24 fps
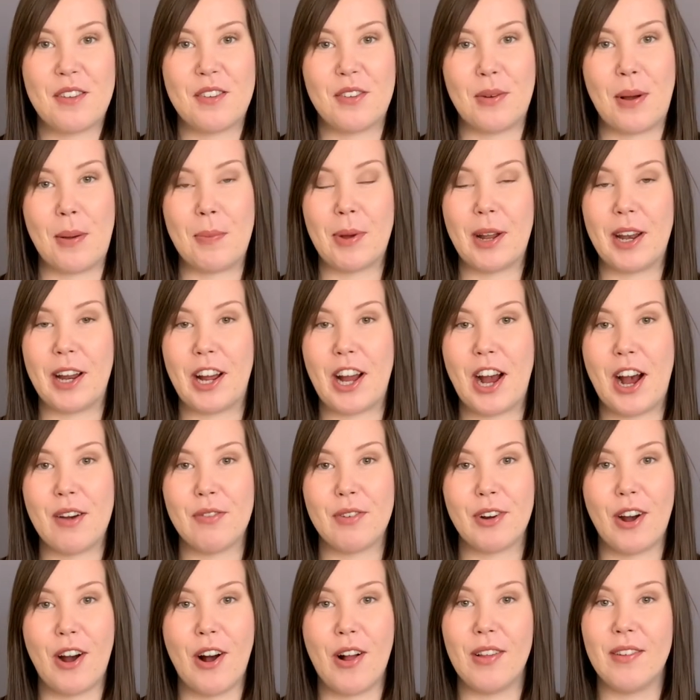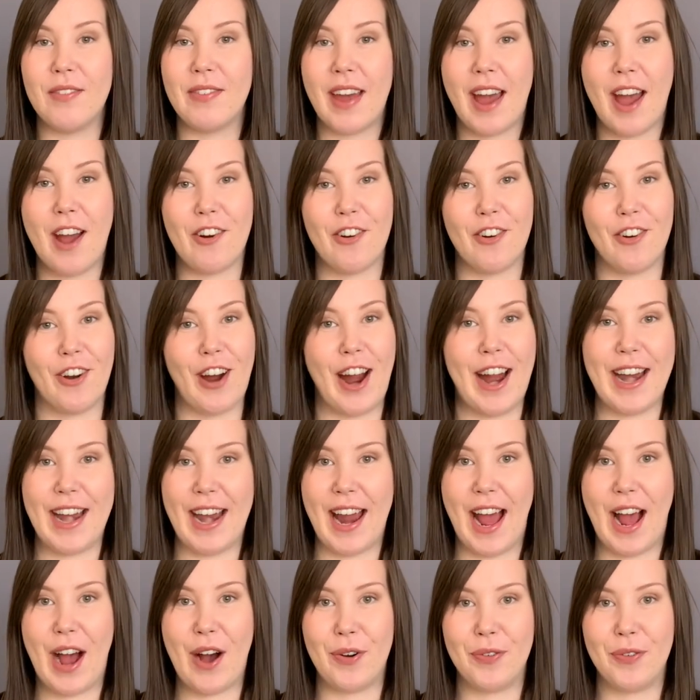So I'm going to cover all of that right now.